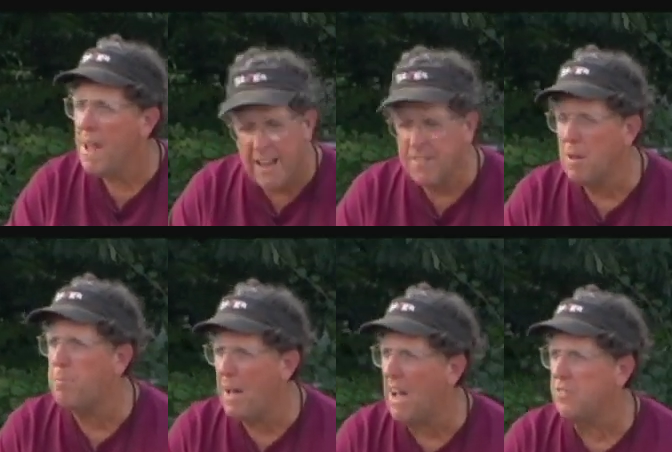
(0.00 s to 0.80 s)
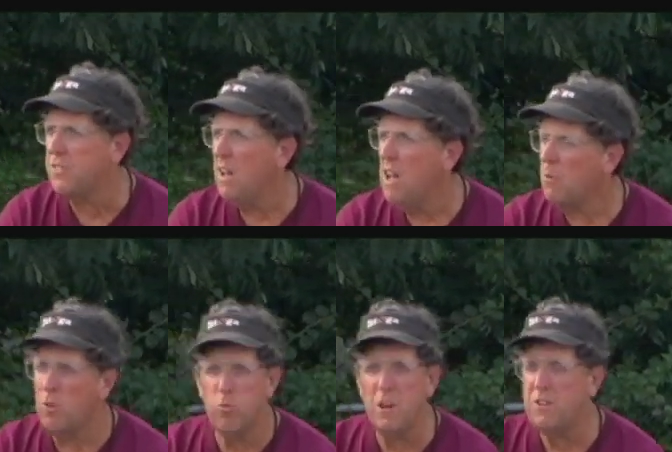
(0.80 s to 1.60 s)
Make it the best.
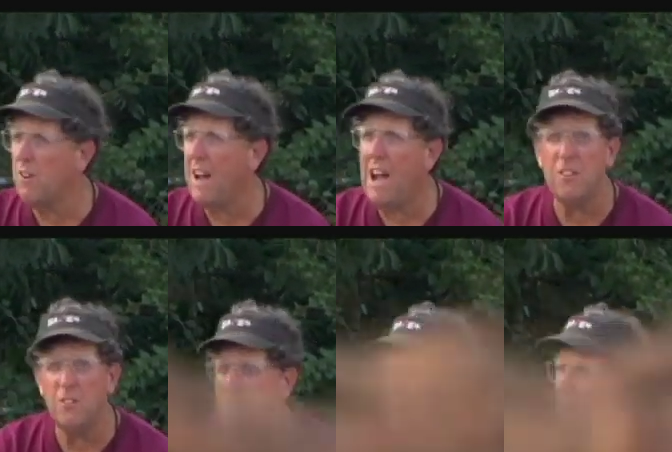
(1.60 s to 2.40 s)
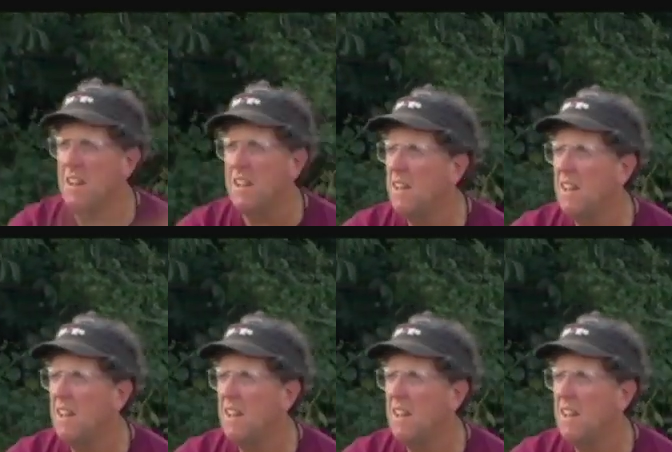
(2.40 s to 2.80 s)
Because once you're out, you're done.